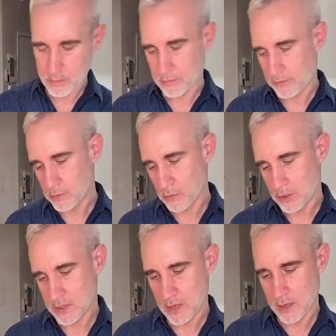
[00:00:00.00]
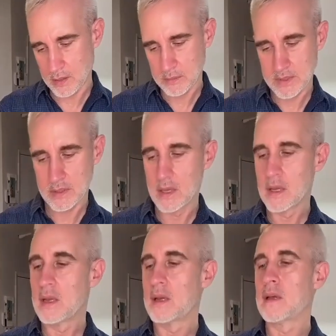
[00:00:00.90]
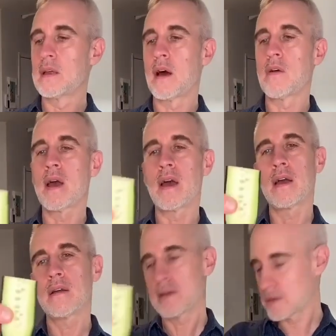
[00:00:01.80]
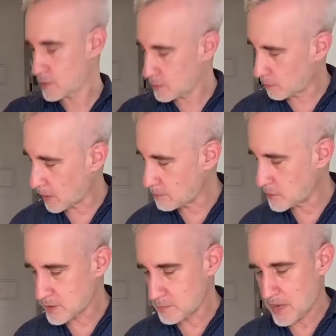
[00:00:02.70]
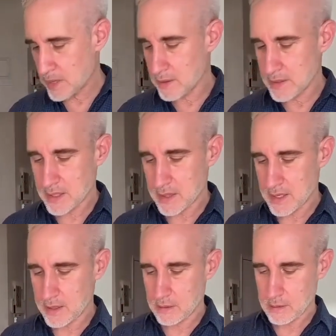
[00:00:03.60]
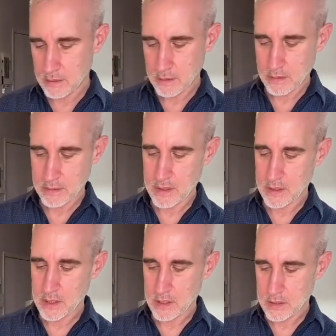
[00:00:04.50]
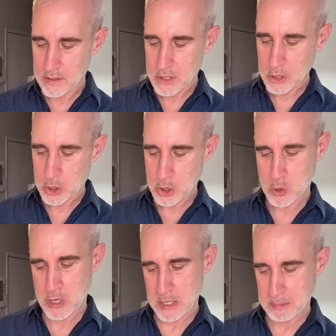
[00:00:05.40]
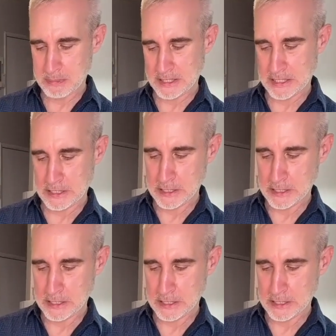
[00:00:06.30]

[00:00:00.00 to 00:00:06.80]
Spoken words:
or a few more times. Okay, so I'm just making these thin strips.